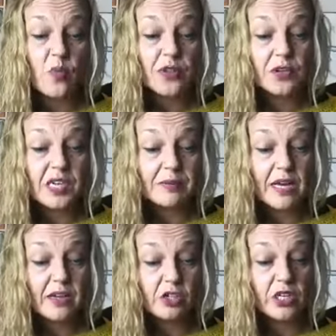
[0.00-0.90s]
with your email
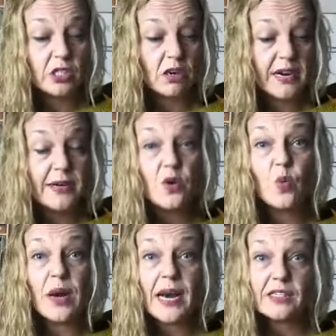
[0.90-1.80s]
address so I know
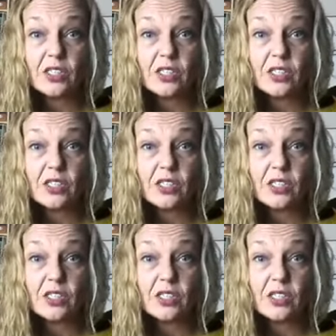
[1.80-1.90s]
where